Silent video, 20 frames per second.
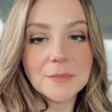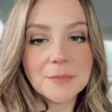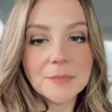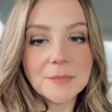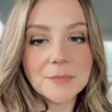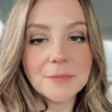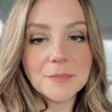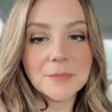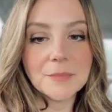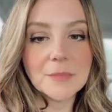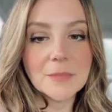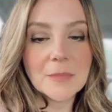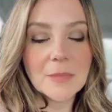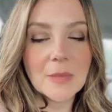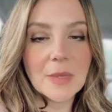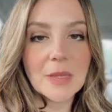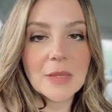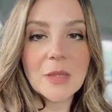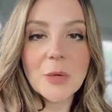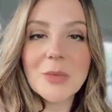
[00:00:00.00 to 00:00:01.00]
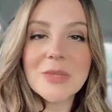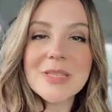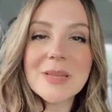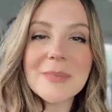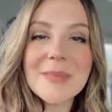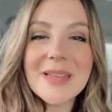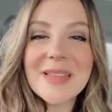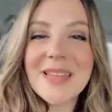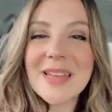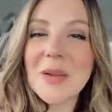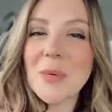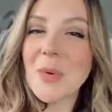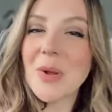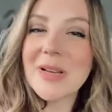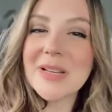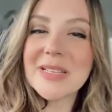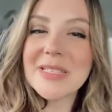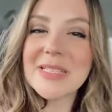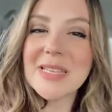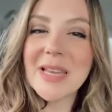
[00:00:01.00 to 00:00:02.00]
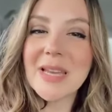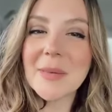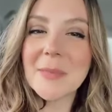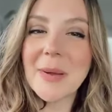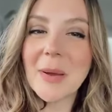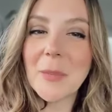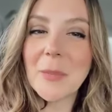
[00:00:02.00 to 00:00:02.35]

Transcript: There was something that I wanted to say about Britney.